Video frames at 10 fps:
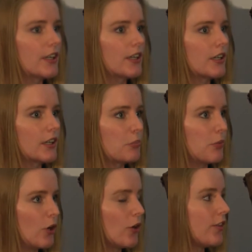a
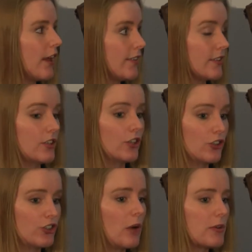bath as a
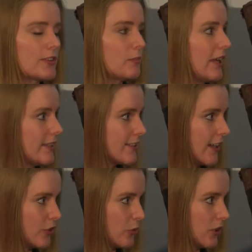shower space
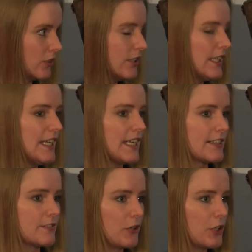as well, it
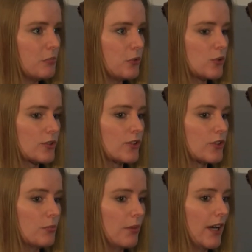is very important
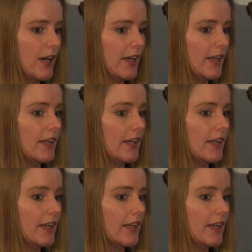to buy